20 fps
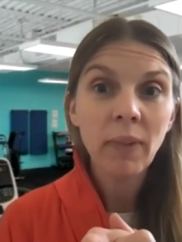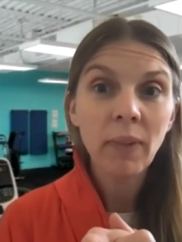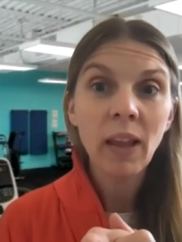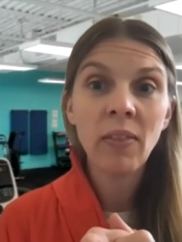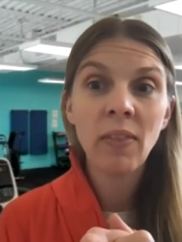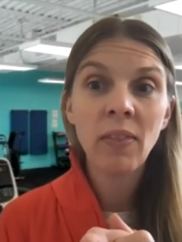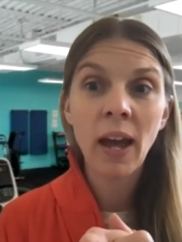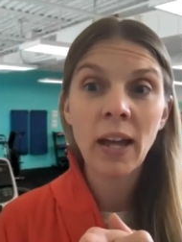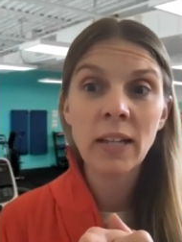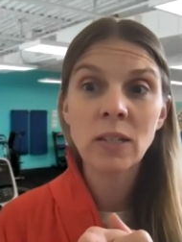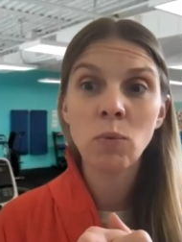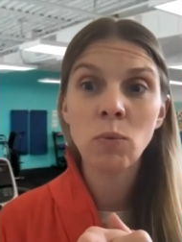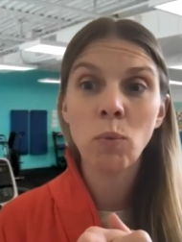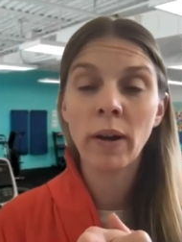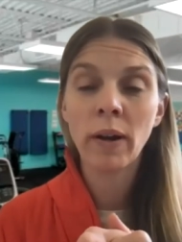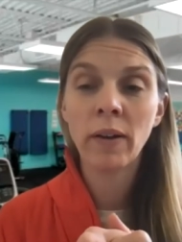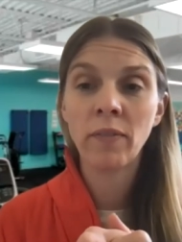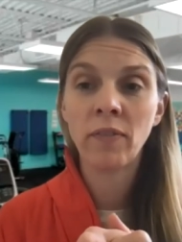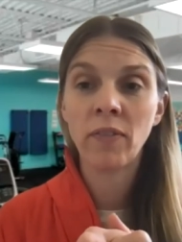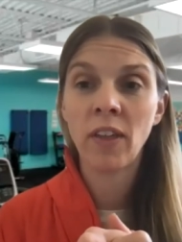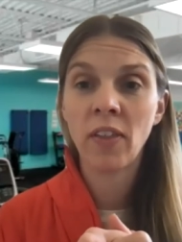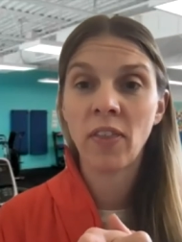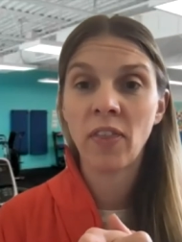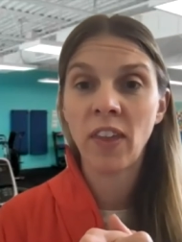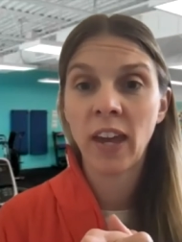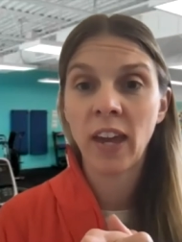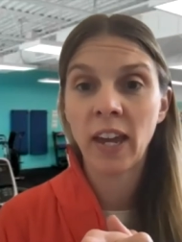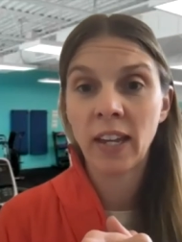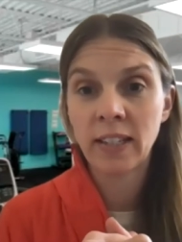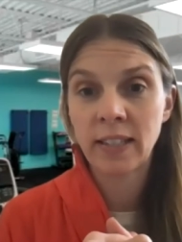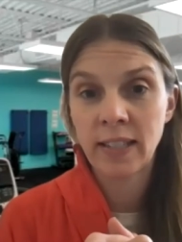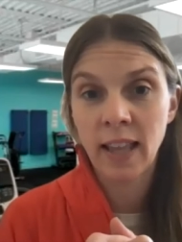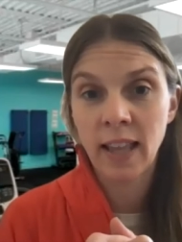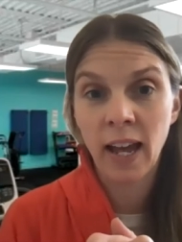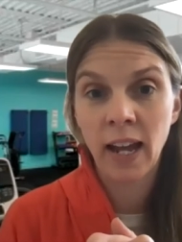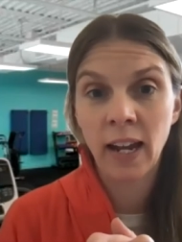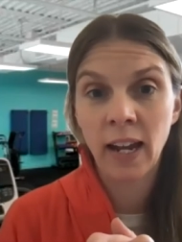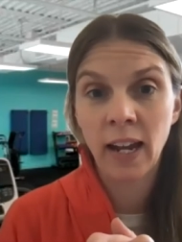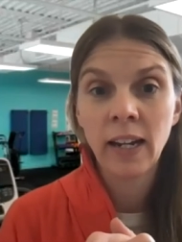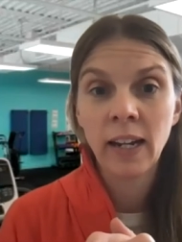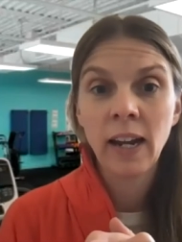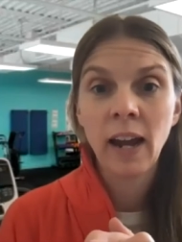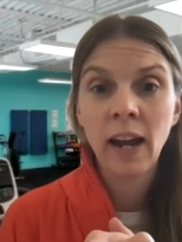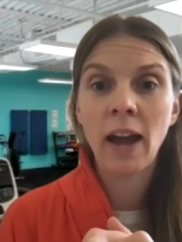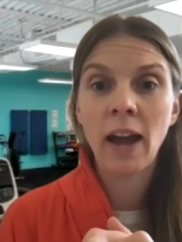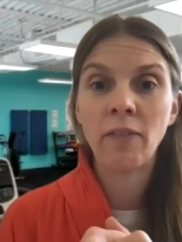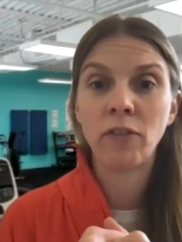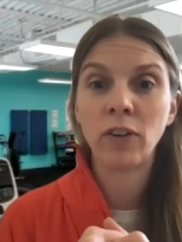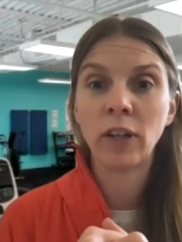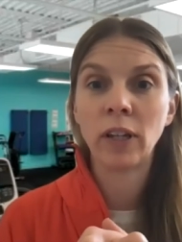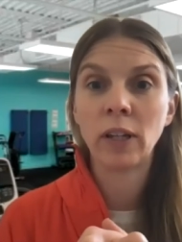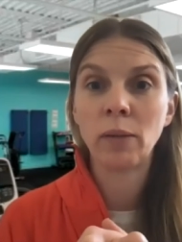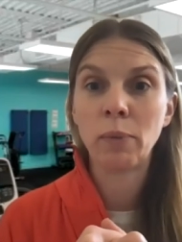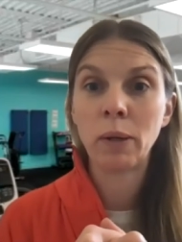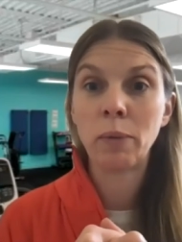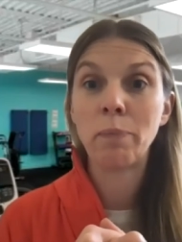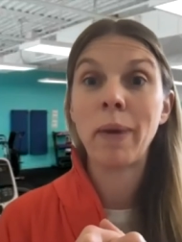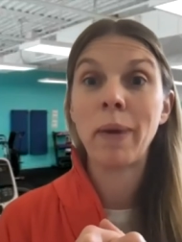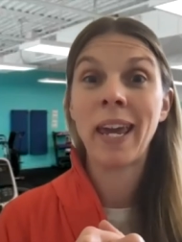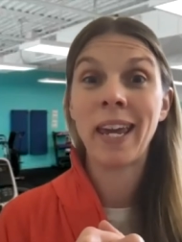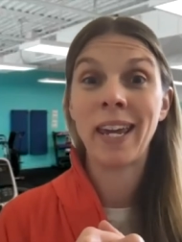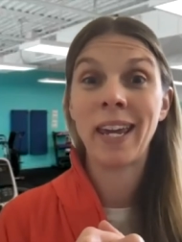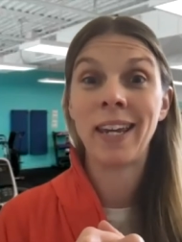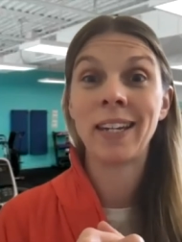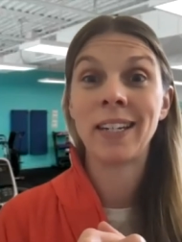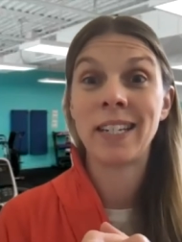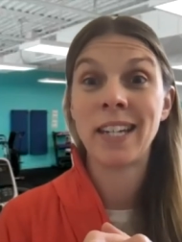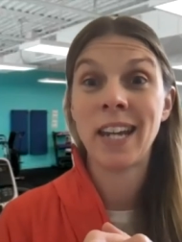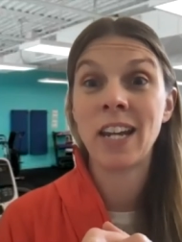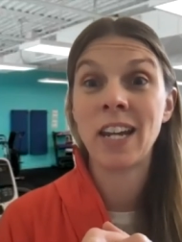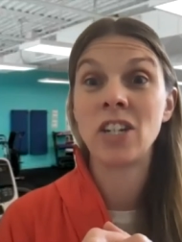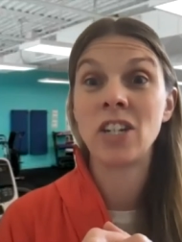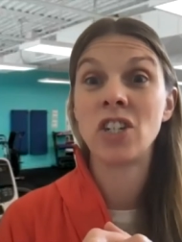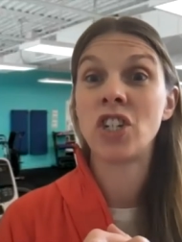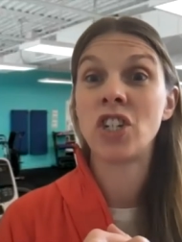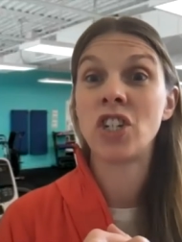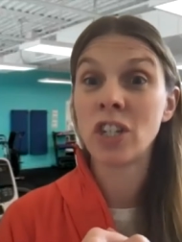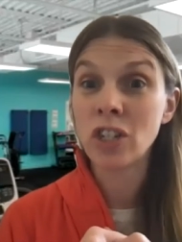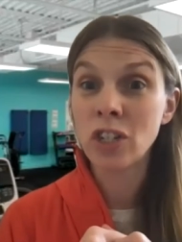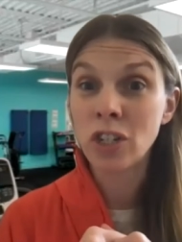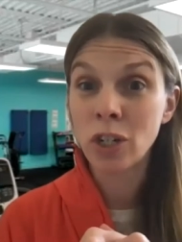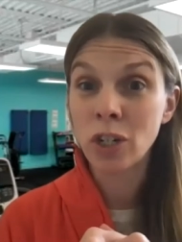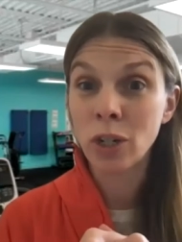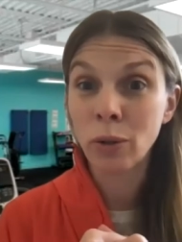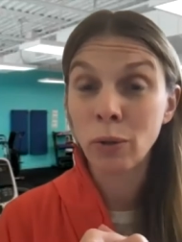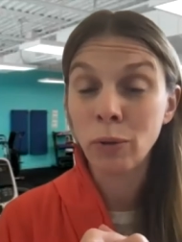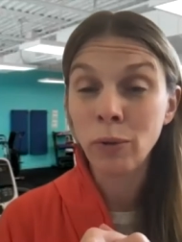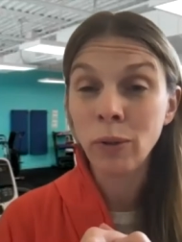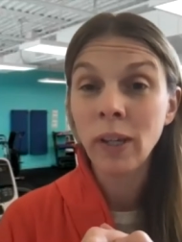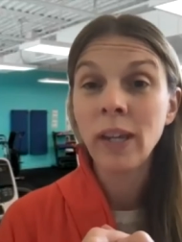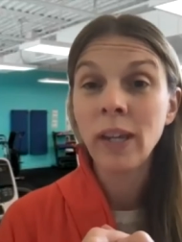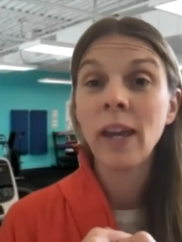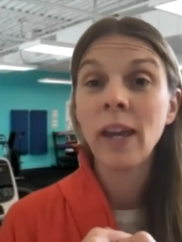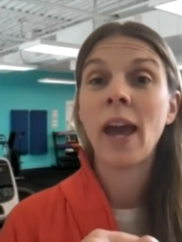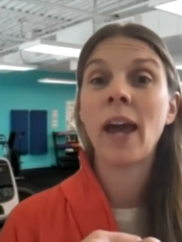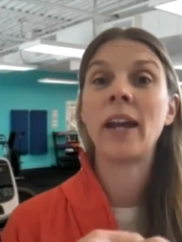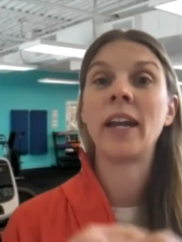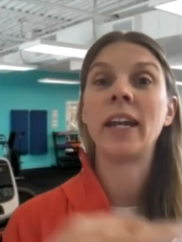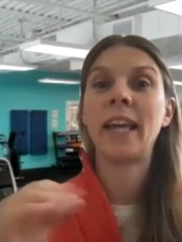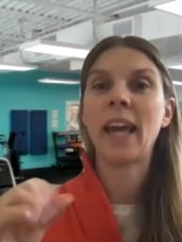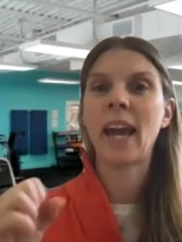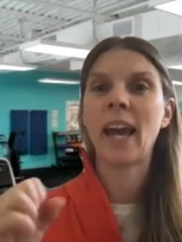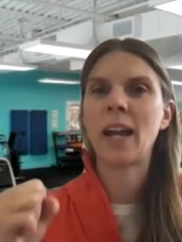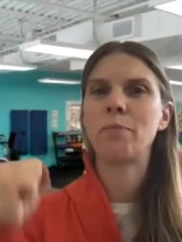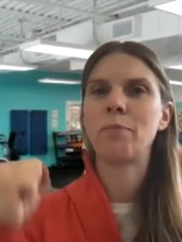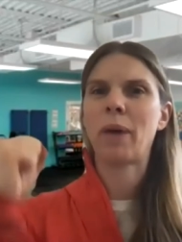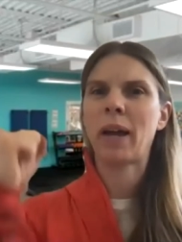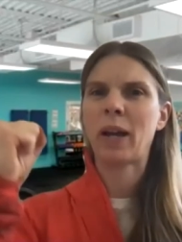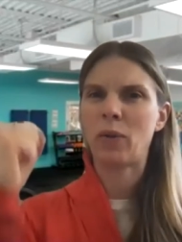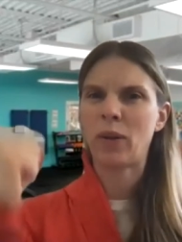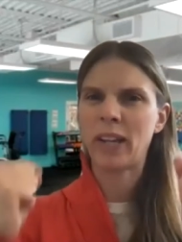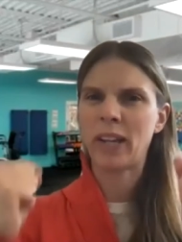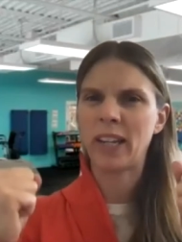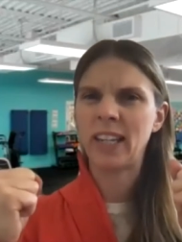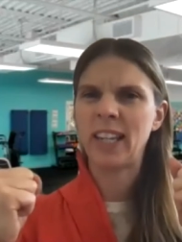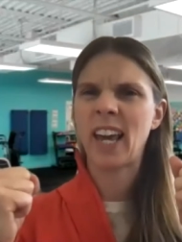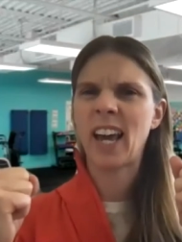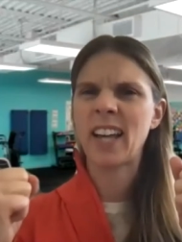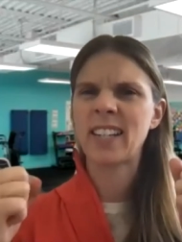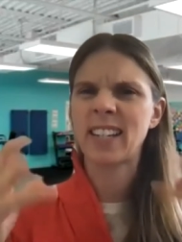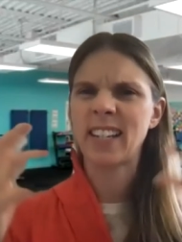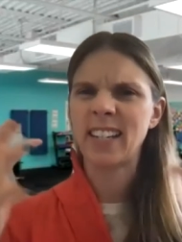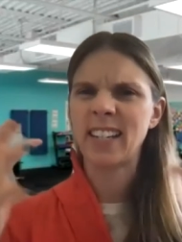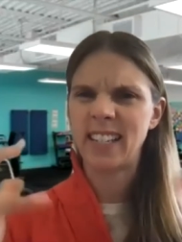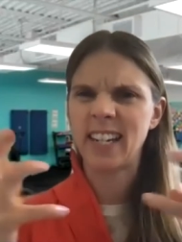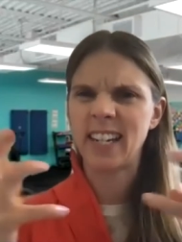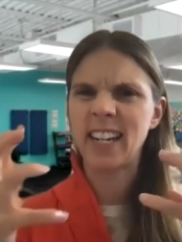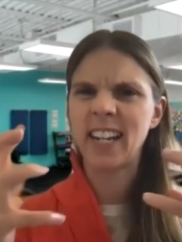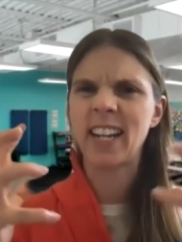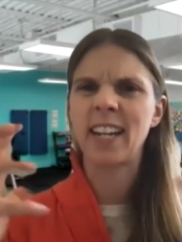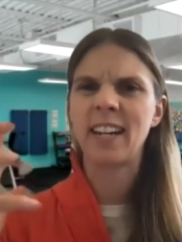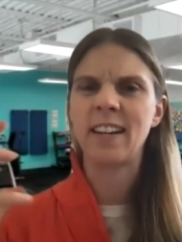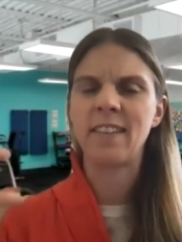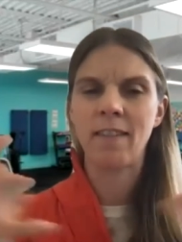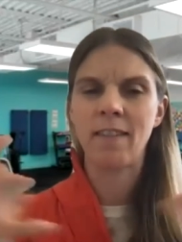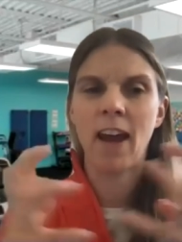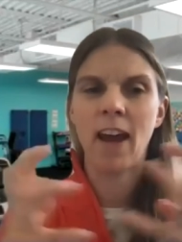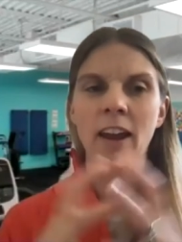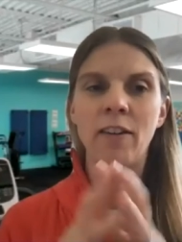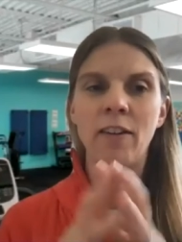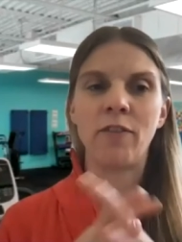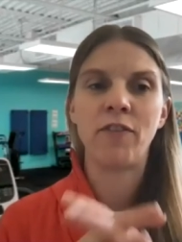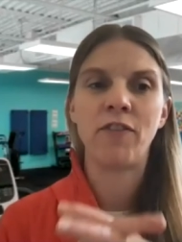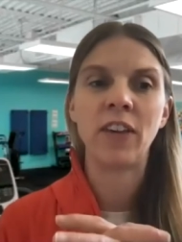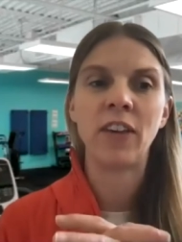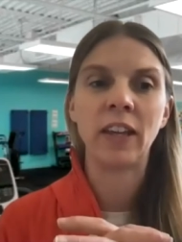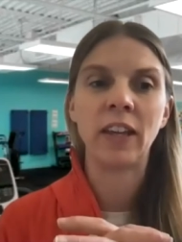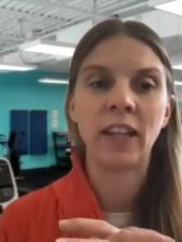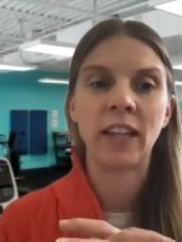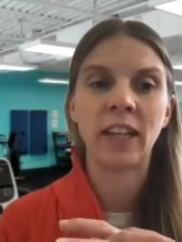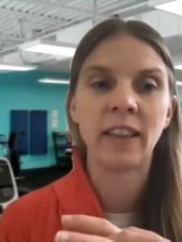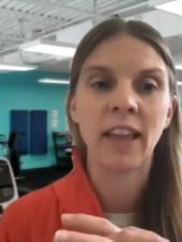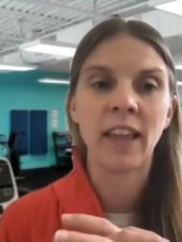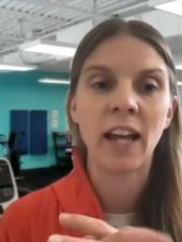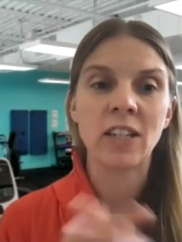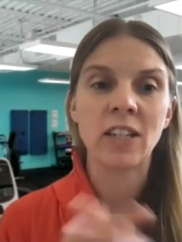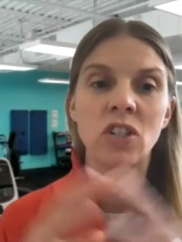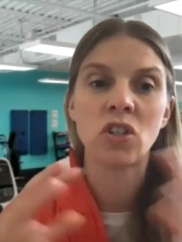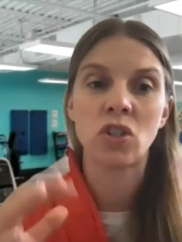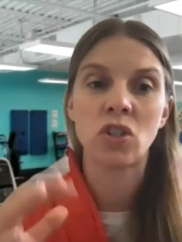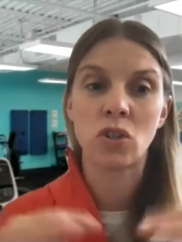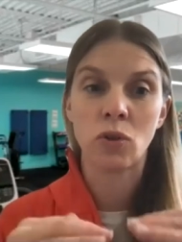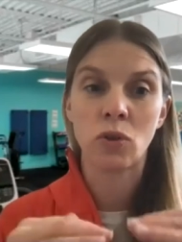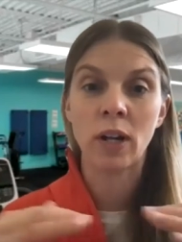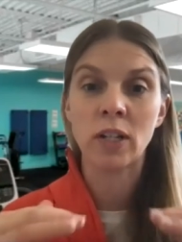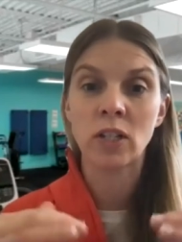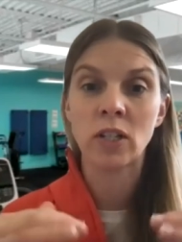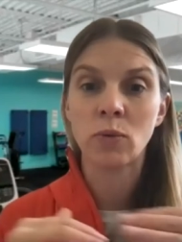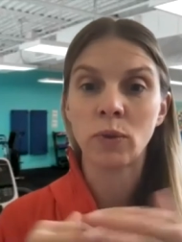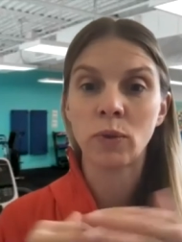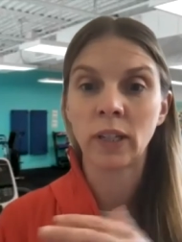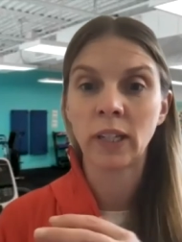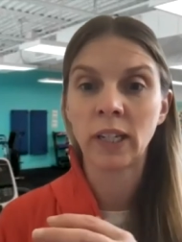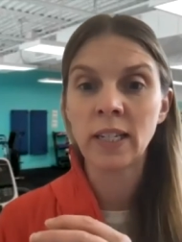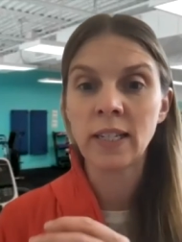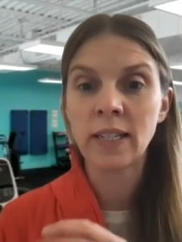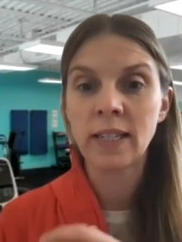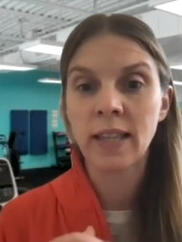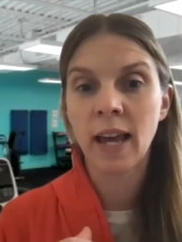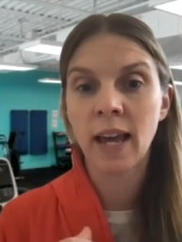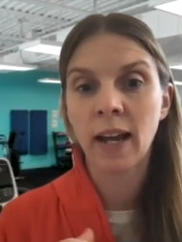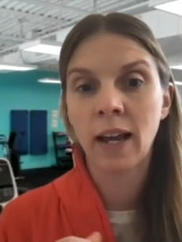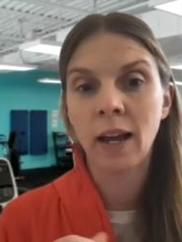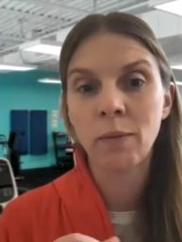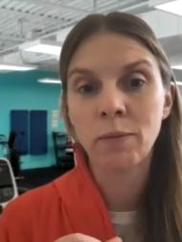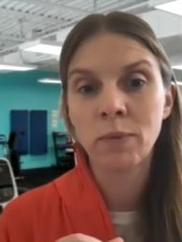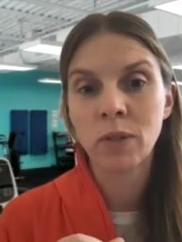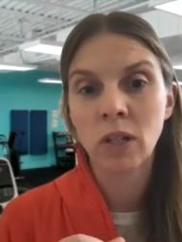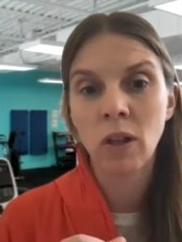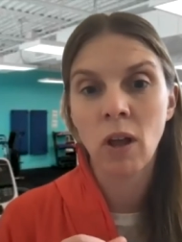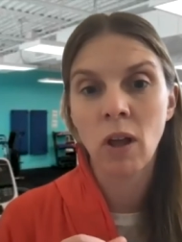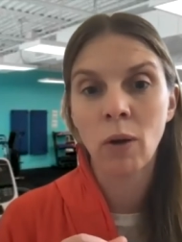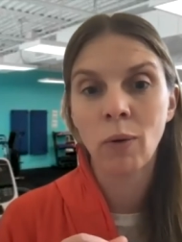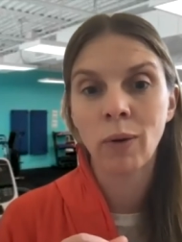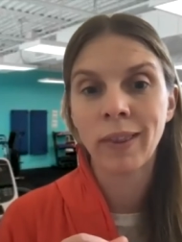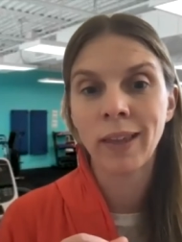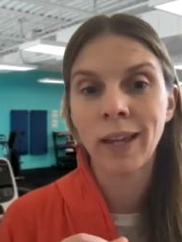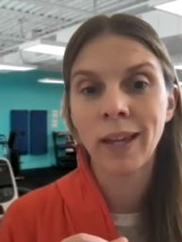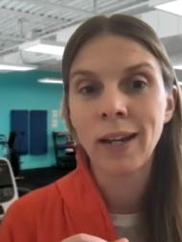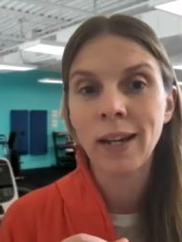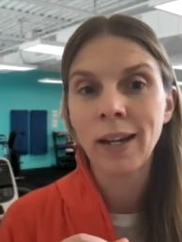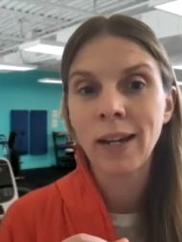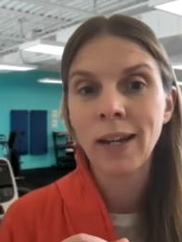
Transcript: that's one of the things that I've really been paying attention to. And again, by going, yes, I did it, and feeling that stress release that comes along with it,